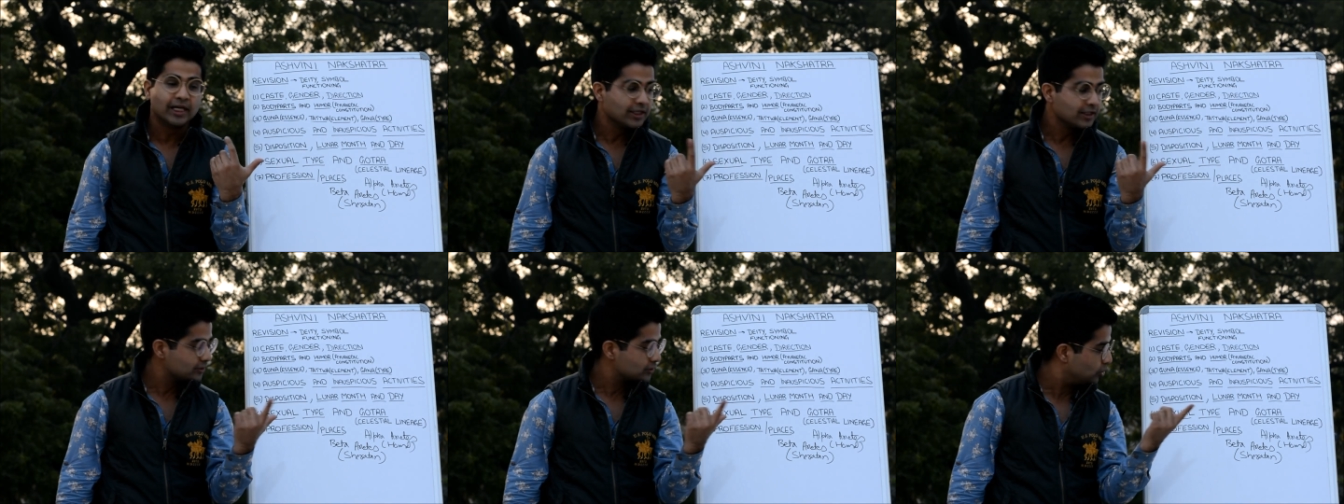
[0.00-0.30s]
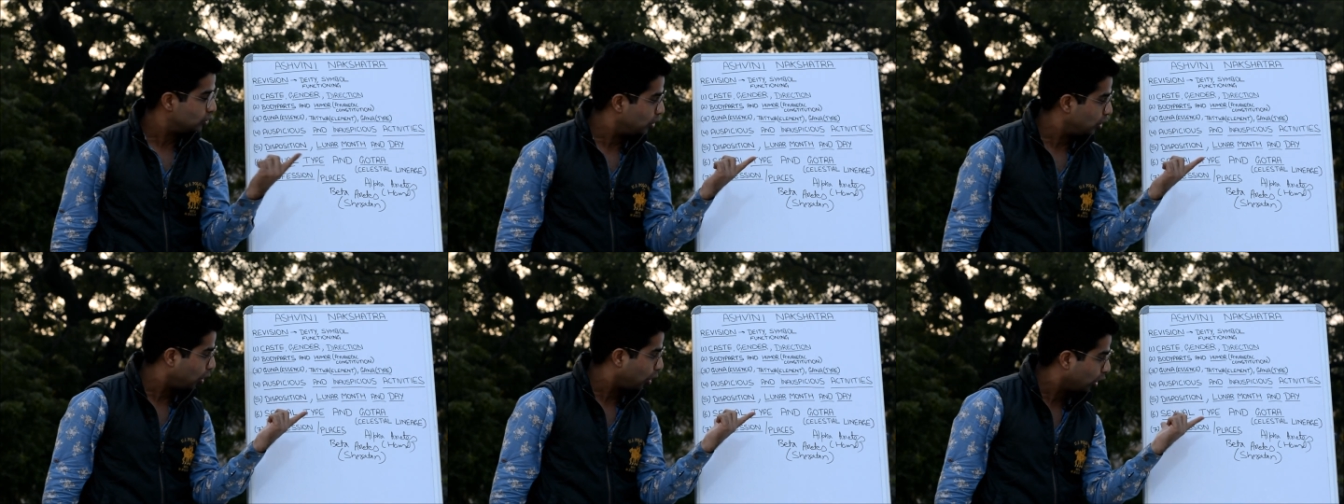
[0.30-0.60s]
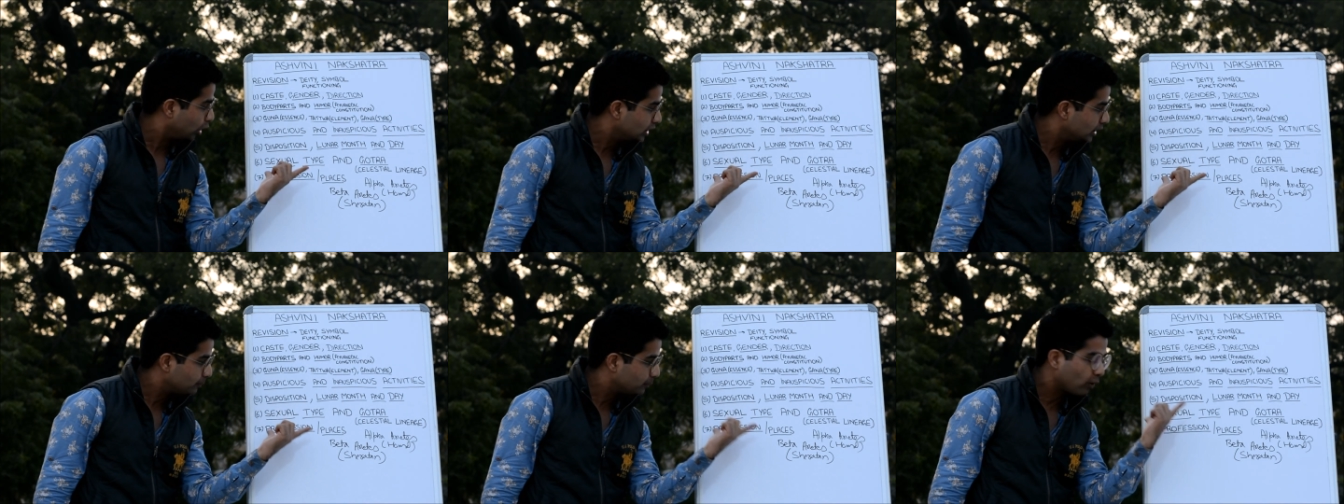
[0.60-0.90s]
So
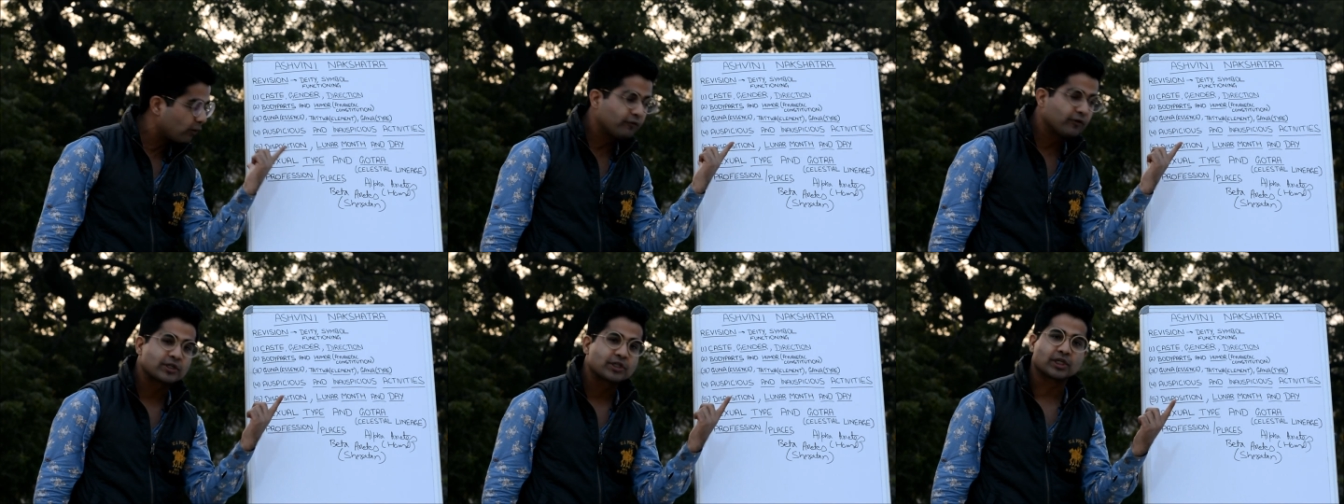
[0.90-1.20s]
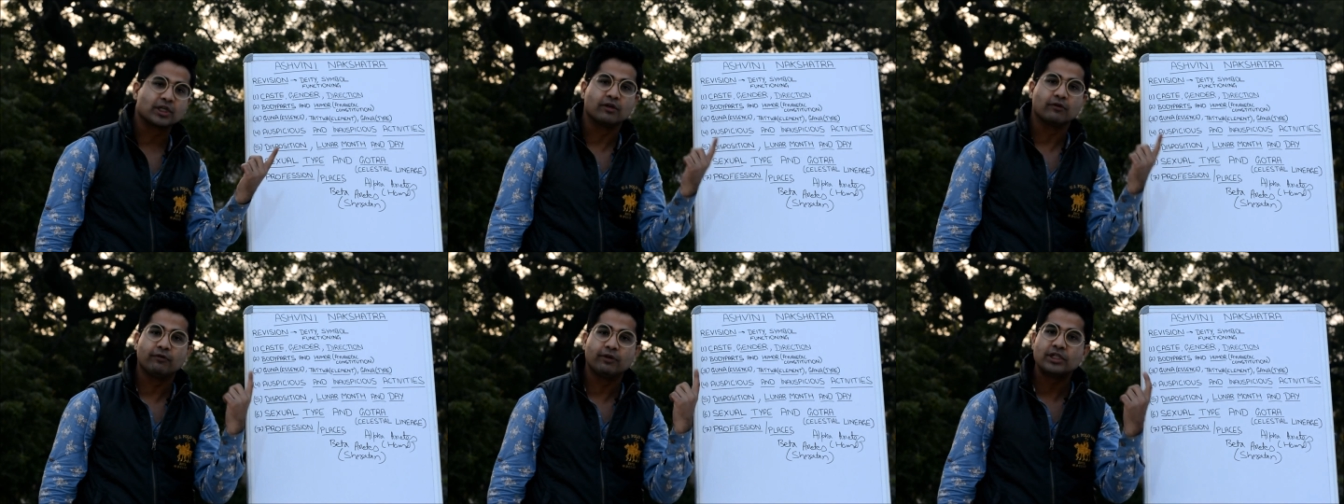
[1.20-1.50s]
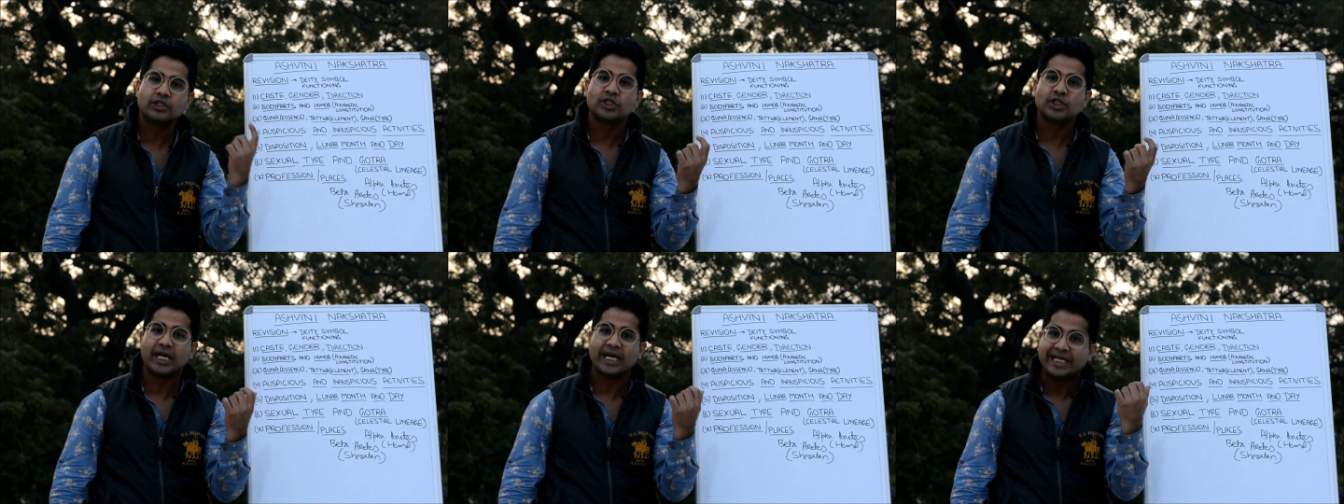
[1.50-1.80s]
all the profession
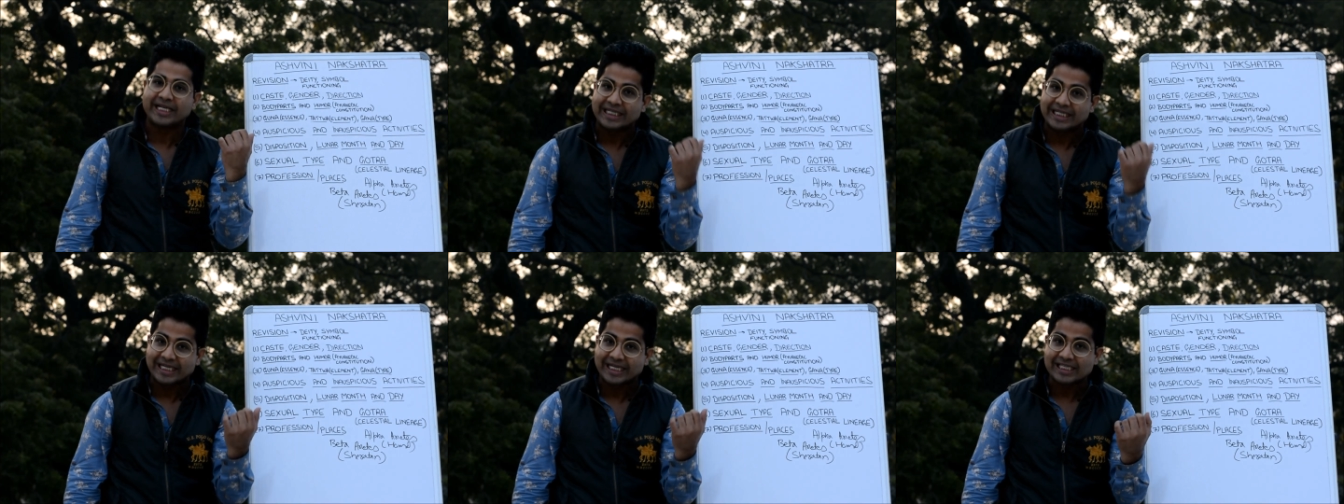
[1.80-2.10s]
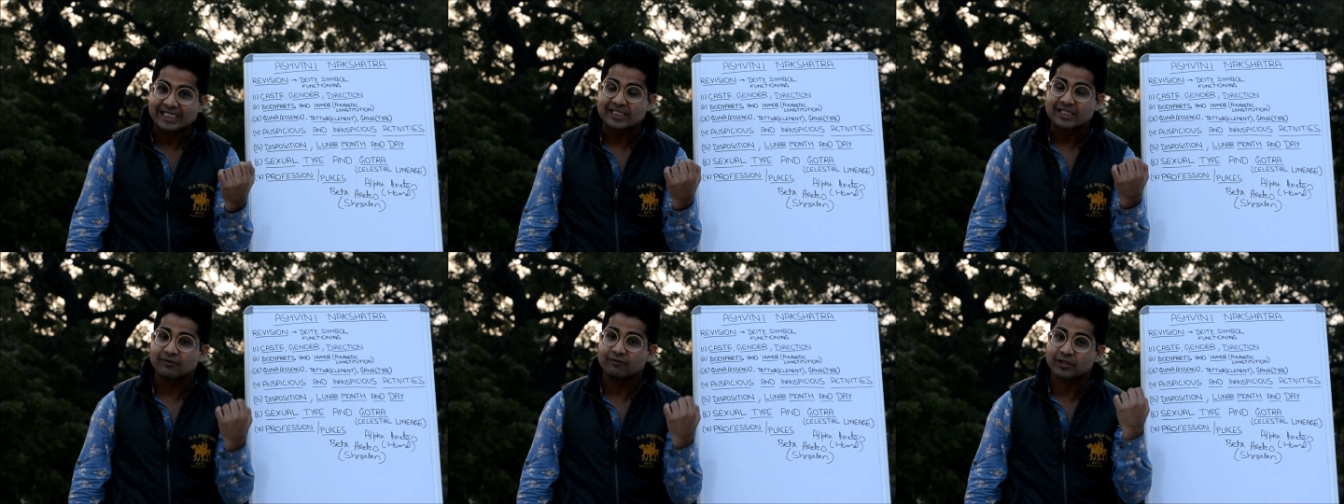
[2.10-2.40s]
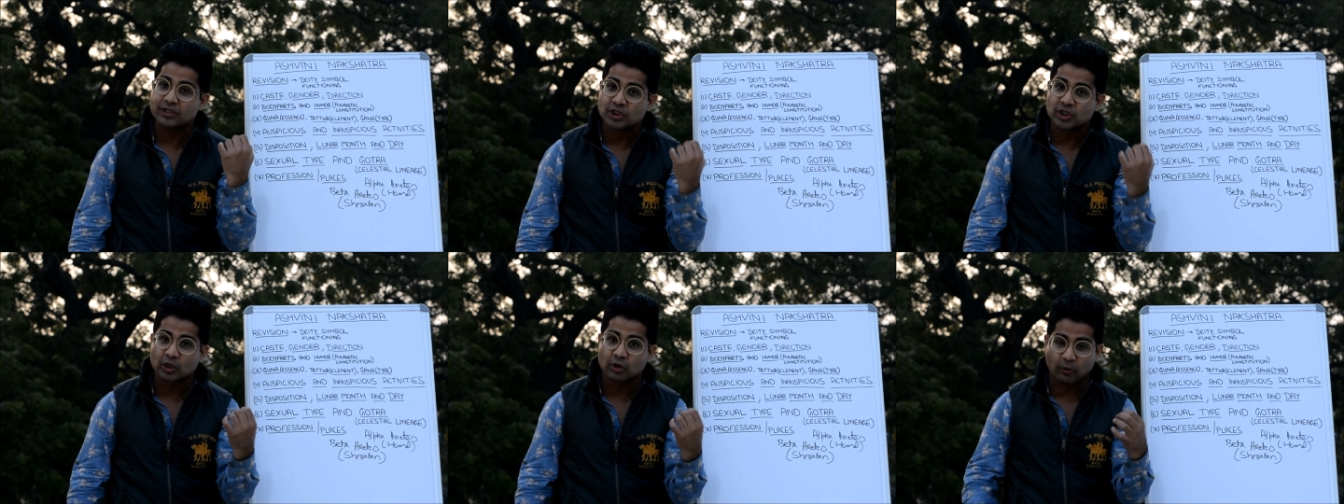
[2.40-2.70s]
which entails,
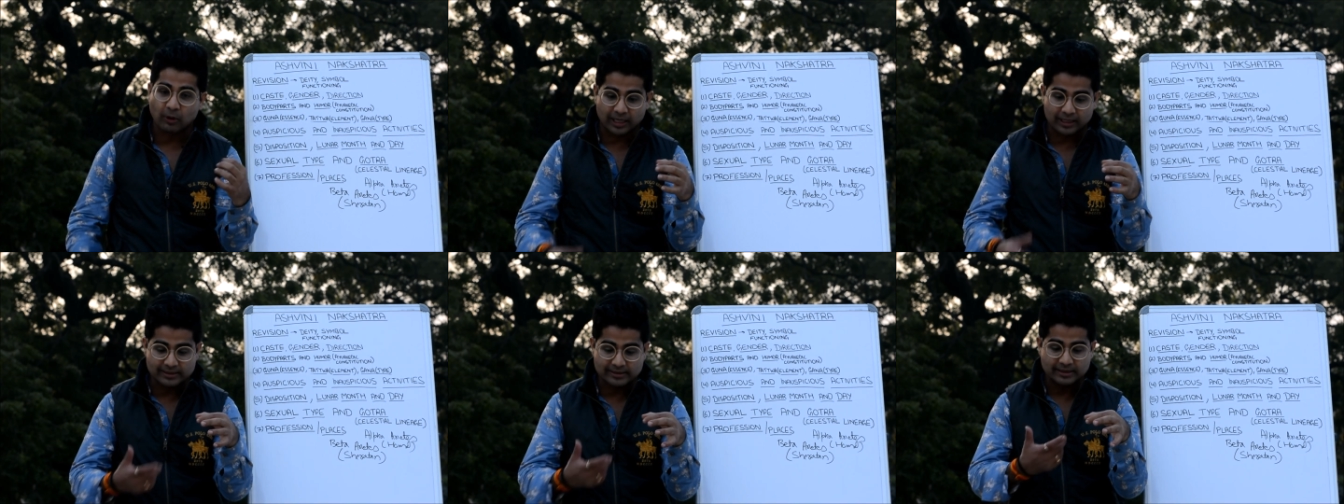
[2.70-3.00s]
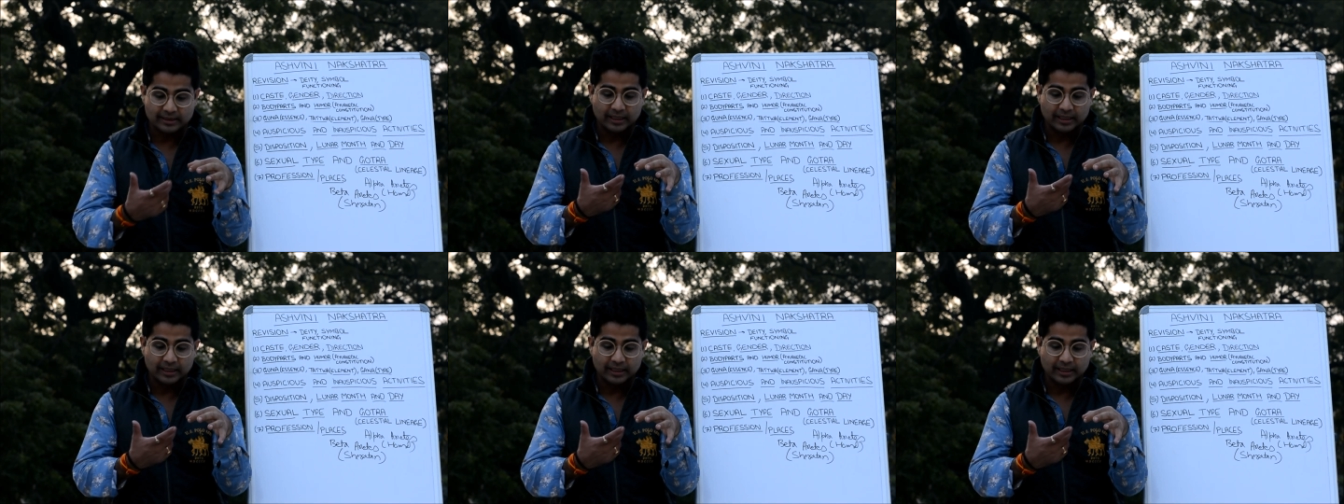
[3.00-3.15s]
which requires